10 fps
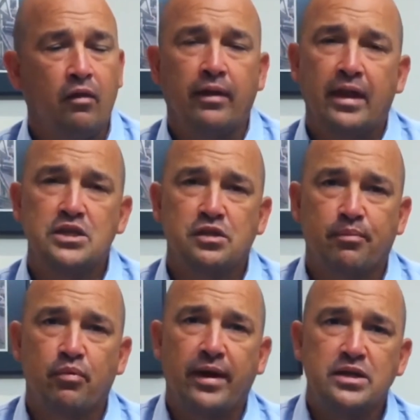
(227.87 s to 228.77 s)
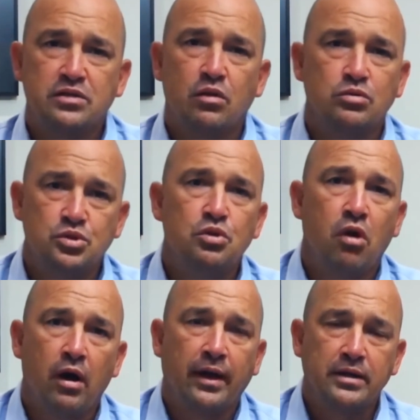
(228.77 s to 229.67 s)
they'll get us to price those
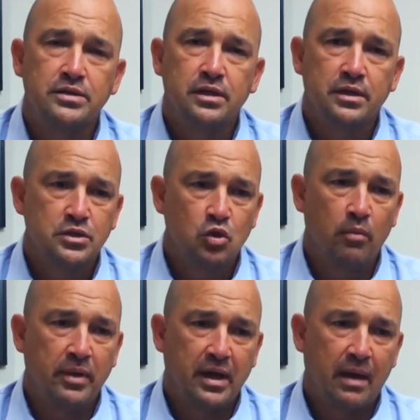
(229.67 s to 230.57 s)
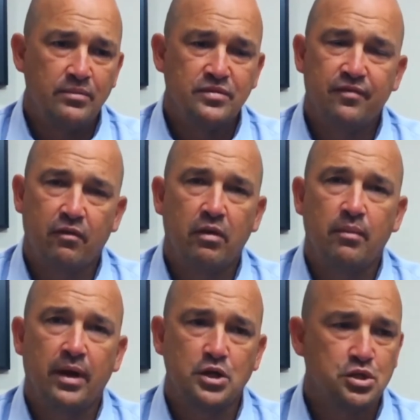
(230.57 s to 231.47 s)
drawings. So it becomes very
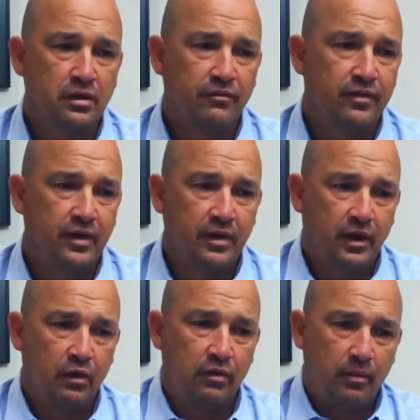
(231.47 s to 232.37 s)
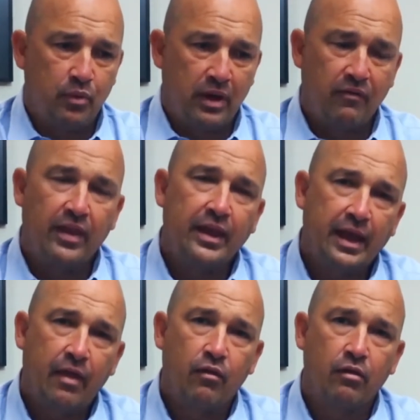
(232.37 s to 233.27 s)
much of, they put everything
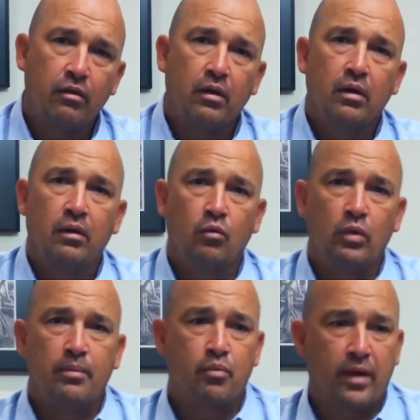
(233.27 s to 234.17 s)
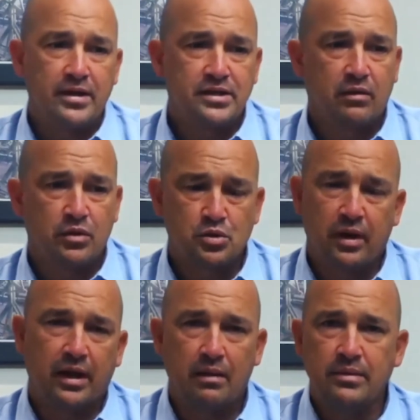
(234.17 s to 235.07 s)
together, we price it, we
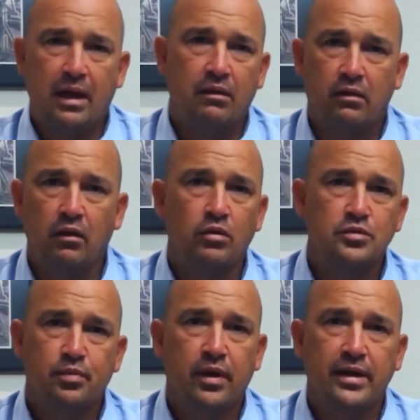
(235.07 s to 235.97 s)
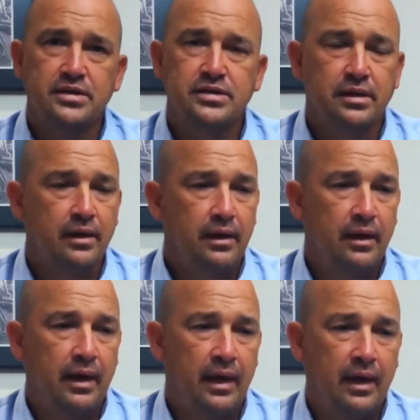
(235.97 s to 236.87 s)
try to come down to the lowest price,
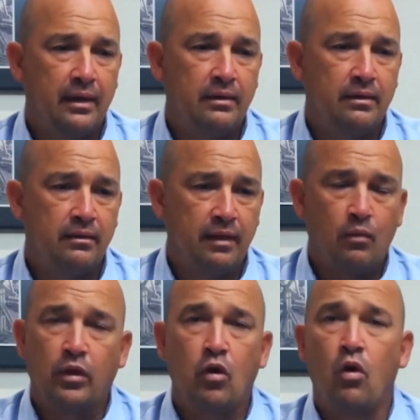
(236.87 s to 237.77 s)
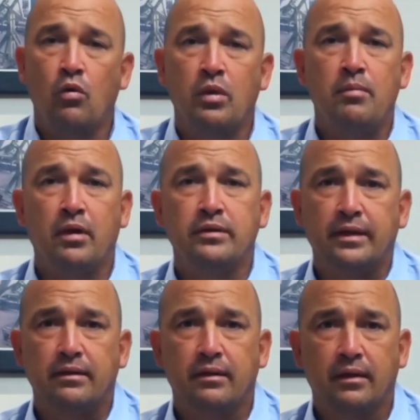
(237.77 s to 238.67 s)
and then we go and we build
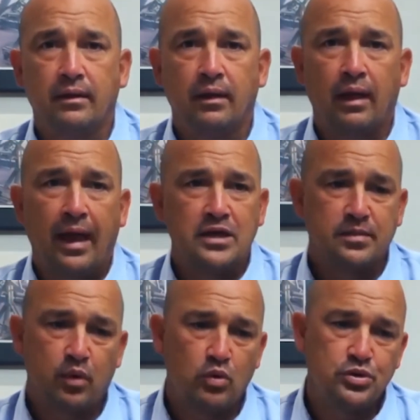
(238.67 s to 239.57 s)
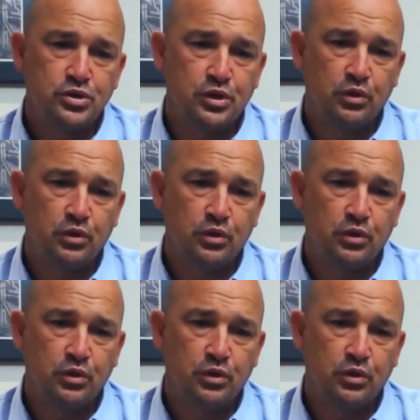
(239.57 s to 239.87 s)
it. As opposed